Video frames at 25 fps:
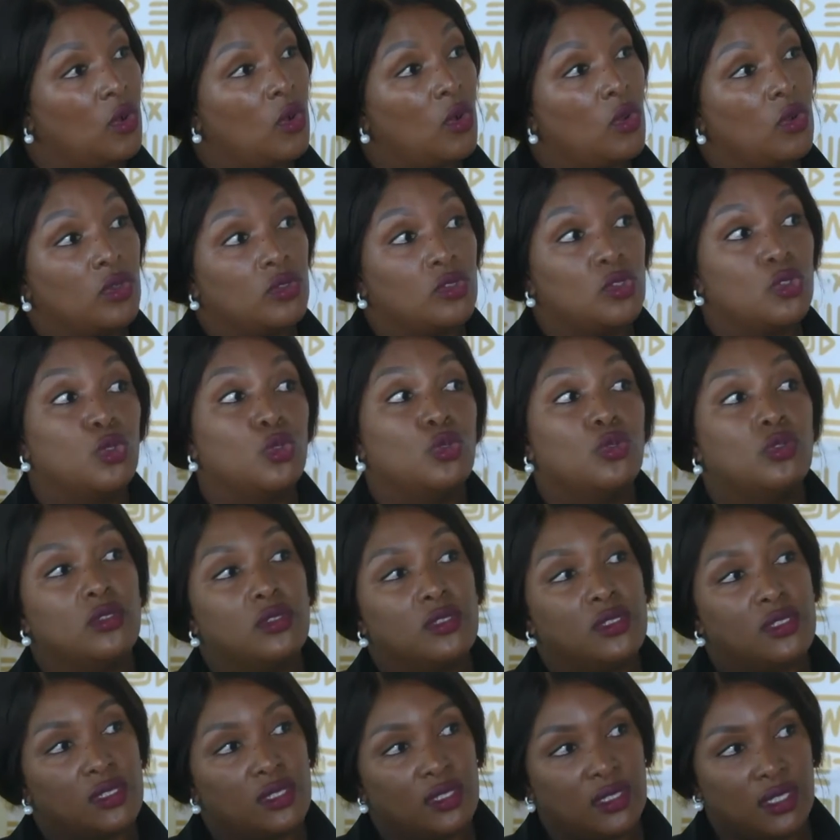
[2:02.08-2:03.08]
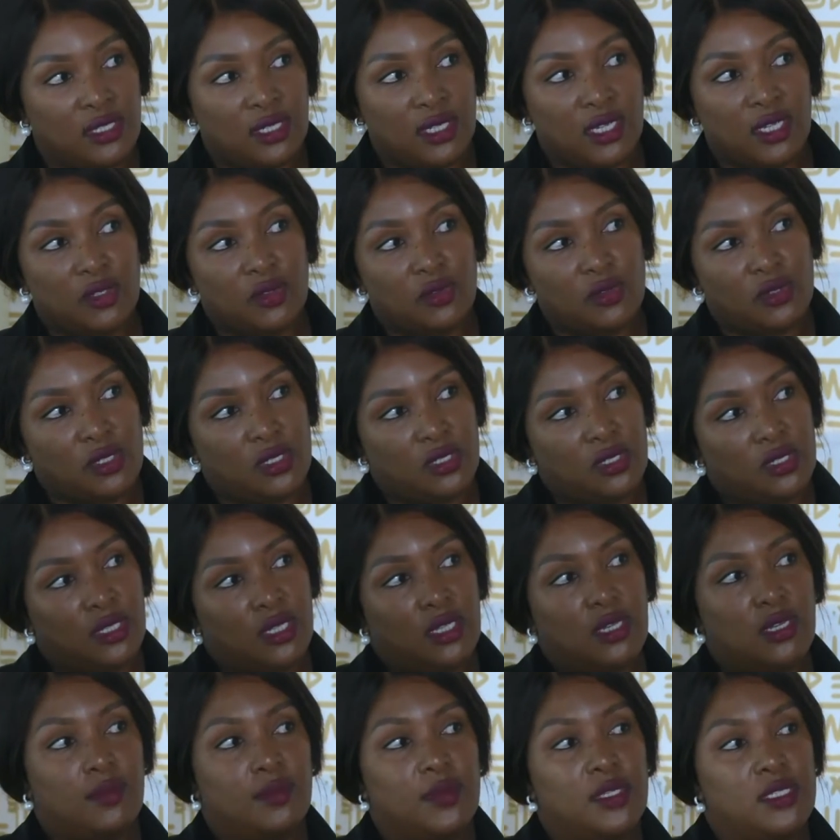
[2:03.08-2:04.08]
or tools that are used
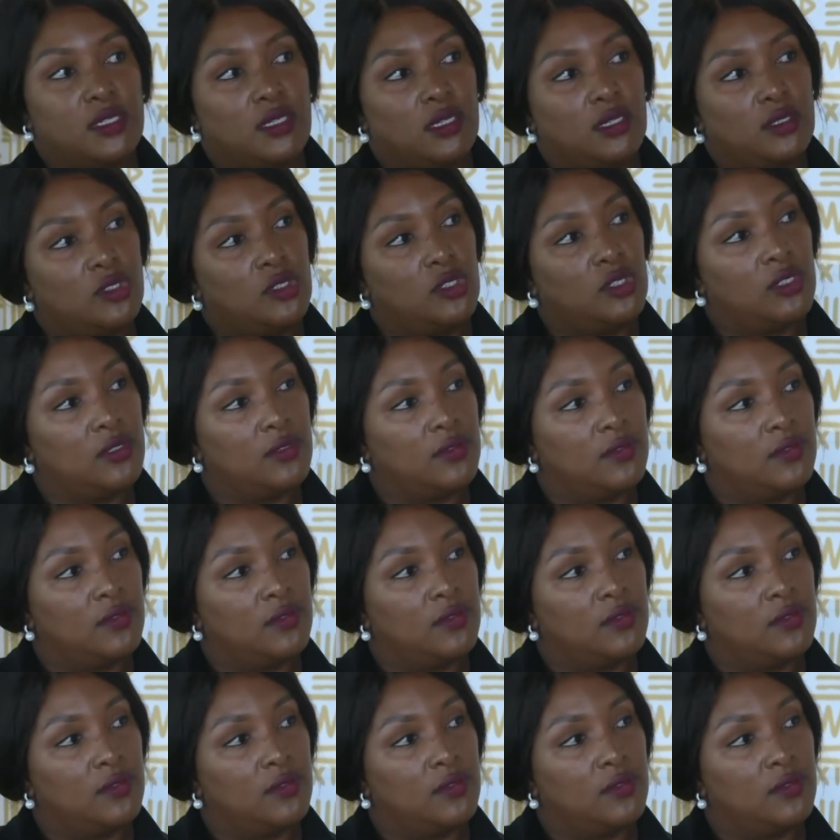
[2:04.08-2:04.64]
in okay. massage.